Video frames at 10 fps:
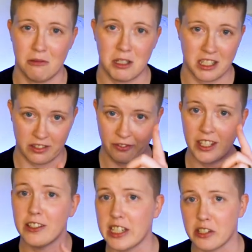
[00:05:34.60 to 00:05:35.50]
Because
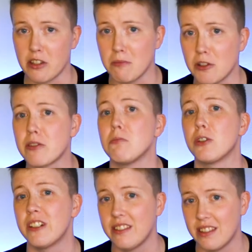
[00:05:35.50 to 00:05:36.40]
feelings are the most
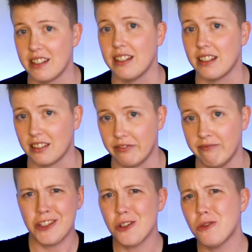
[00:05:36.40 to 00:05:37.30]
important thing.
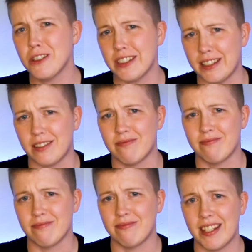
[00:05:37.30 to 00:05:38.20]
Don't worry,
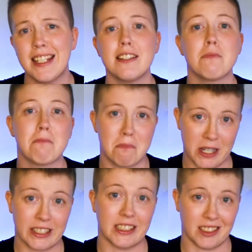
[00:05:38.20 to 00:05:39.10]
it gets
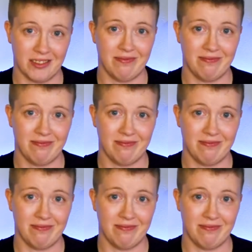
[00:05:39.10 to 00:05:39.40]
better.